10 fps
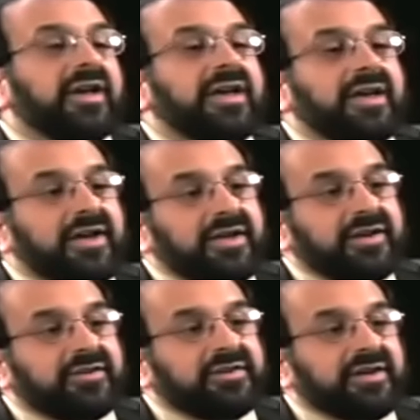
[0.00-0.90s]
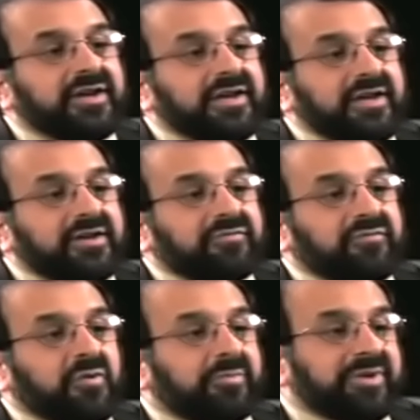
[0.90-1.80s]
And it
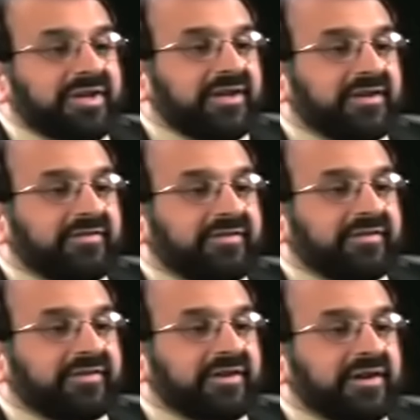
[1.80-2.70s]
forbids